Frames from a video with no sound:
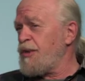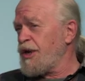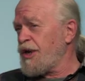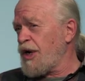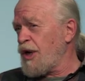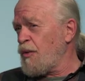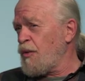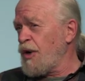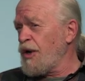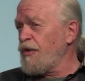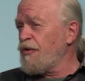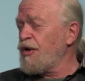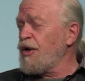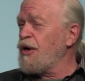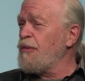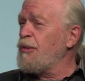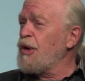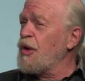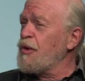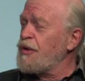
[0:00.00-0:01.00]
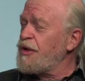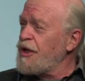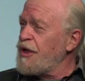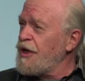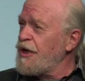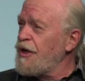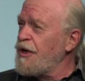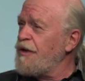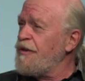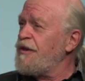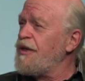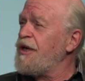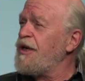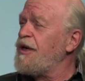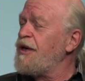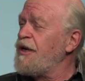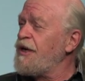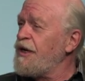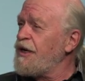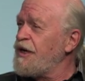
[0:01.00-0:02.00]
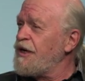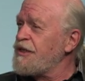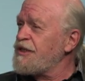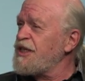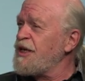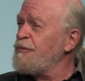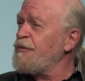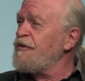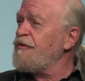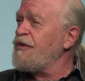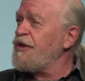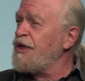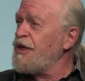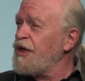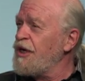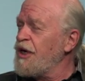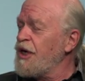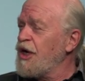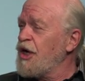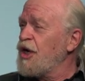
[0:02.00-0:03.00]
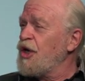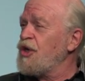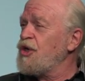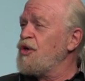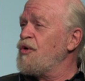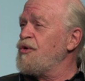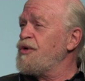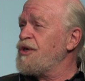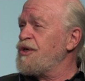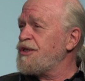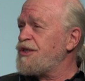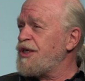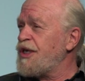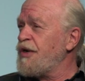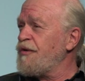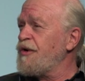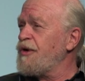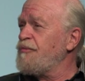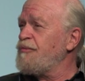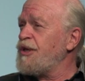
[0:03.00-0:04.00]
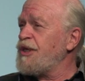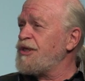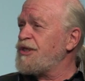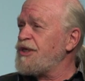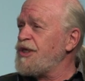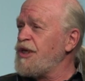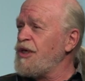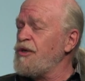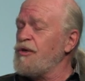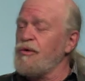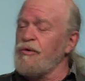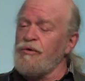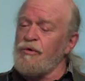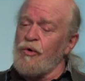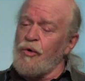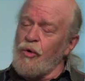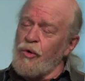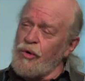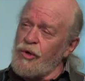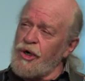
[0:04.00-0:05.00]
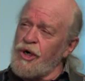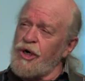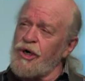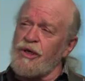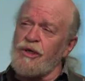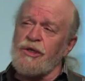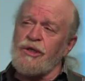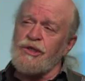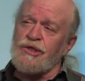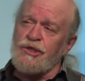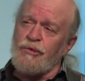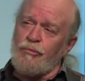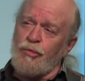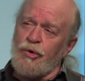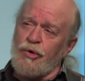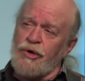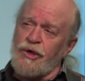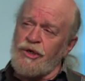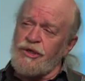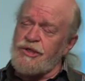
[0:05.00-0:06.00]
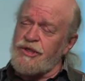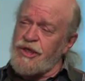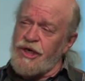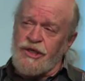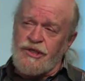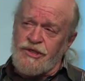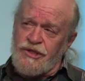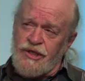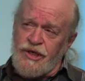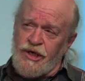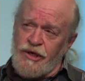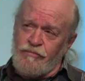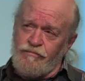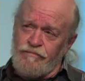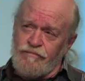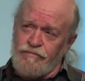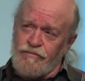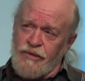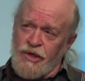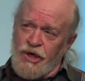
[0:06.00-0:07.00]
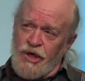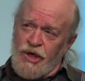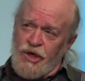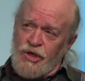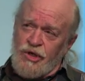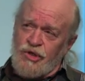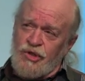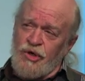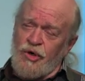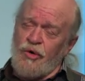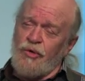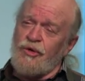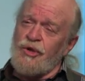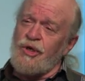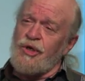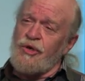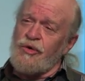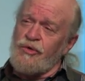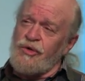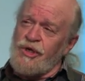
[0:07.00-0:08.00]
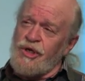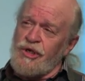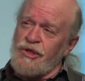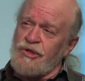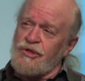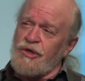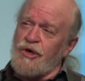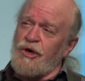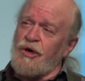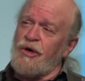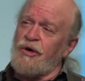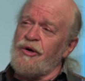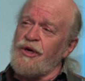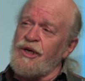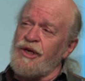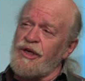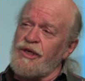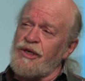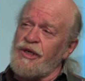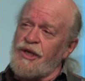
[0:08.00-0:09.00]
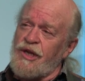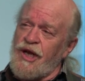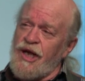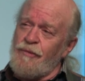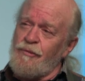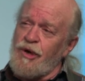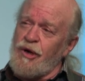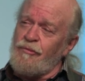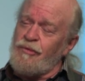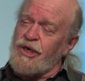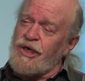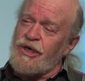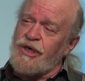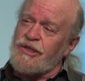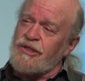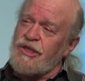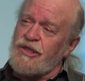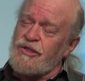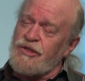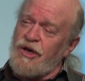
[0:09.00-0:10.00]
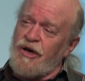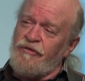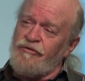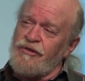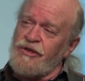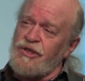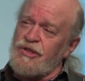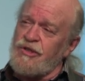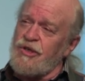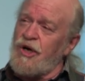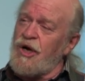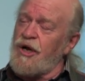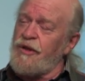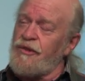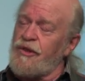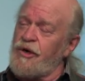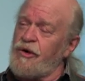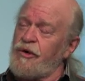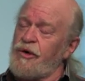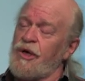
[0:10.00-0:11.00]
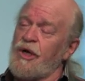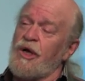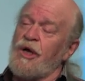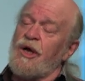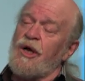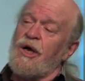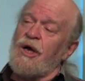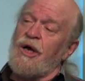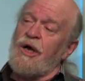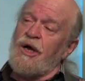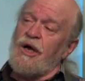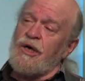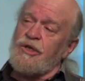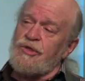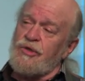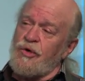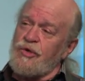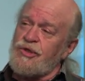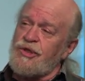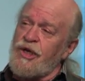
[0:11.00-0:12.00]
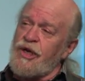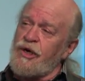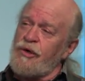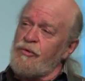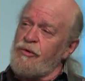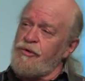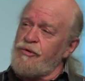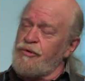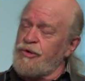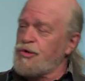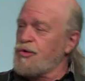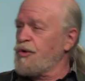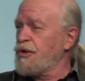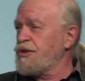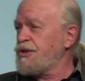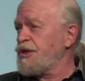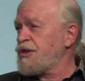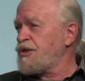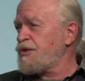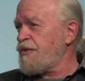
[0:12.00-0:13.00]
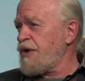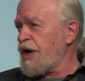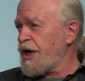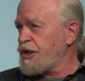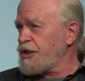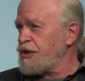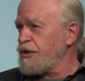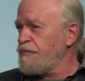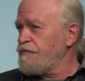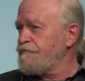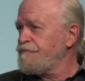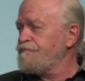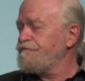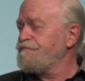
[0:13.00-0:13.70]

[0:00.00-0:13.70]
but I wonder about some of the unions here in BC who wholeheartedly supported Site C. So the unions are in a dilemma because as often as not, they're associated with resource extraction.